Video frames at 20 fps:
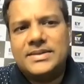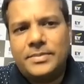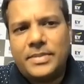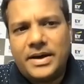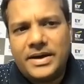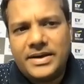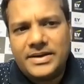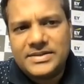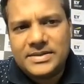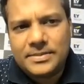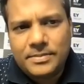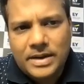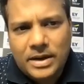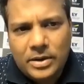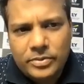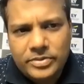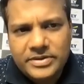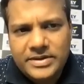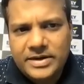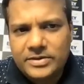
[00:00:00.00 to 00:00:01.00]
market
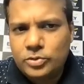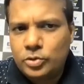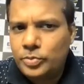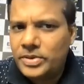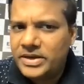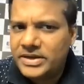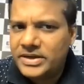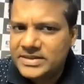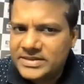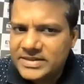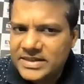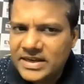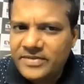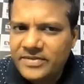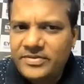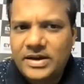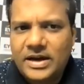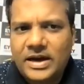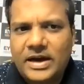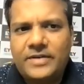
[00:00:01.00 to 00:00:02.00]
that maximize
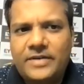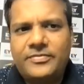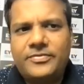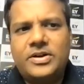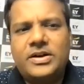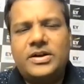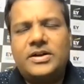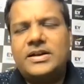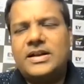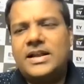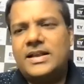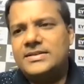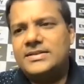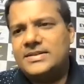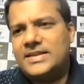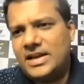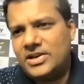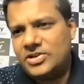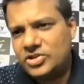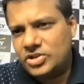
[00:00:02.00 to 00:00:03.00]
amount that would be
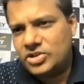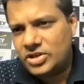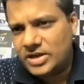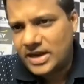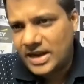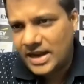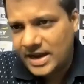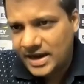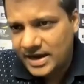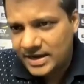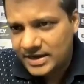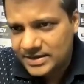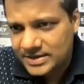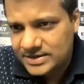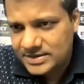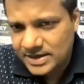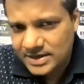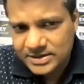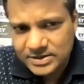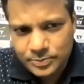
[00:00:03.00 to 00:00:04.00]
received after
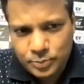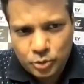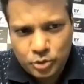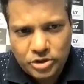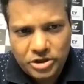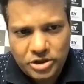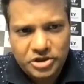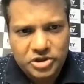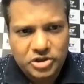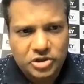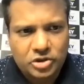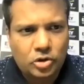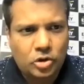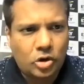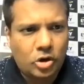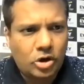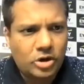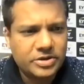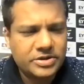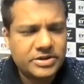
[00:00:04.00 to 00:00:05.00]
transaction and
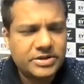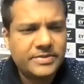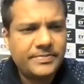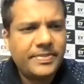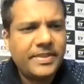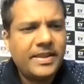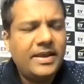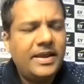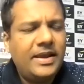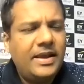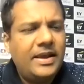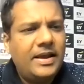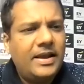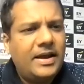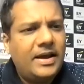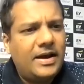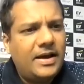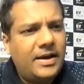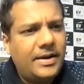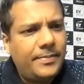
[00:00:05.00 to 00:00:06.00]
transportation
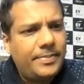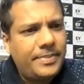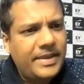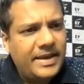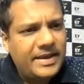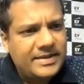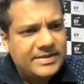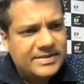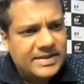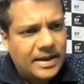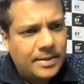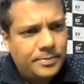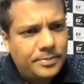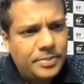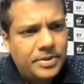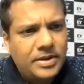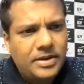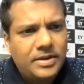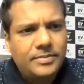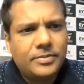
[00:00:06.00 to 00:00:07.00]
cost.
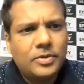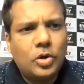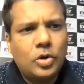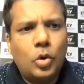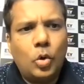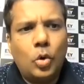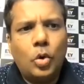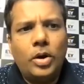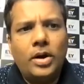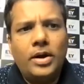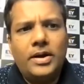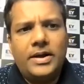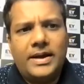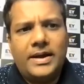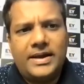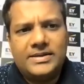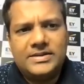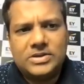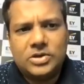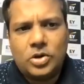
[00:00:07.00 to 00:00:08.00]

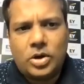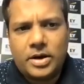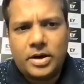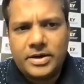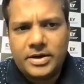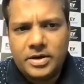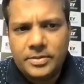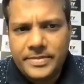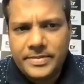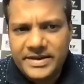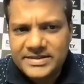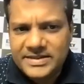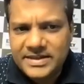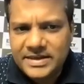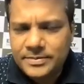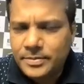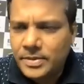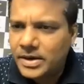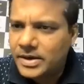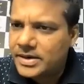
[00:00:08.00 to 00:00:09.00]
Example, gold
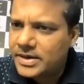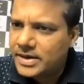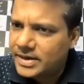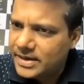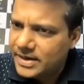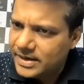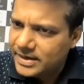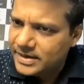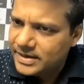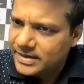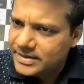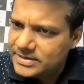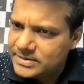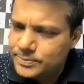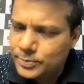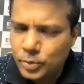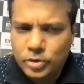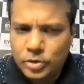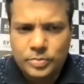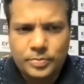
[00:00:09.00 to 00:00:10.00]
has got a
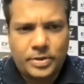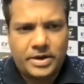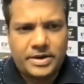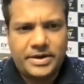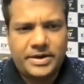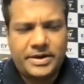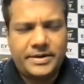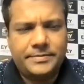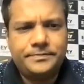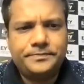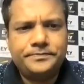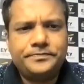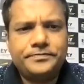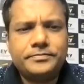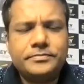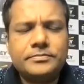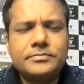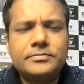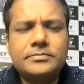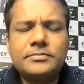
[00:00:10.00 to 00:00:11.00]
domestic market and an
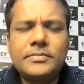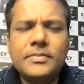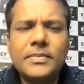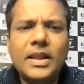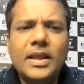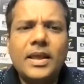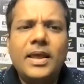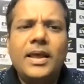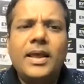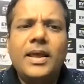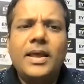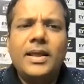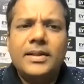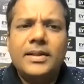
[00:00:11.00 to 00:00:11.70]
export market.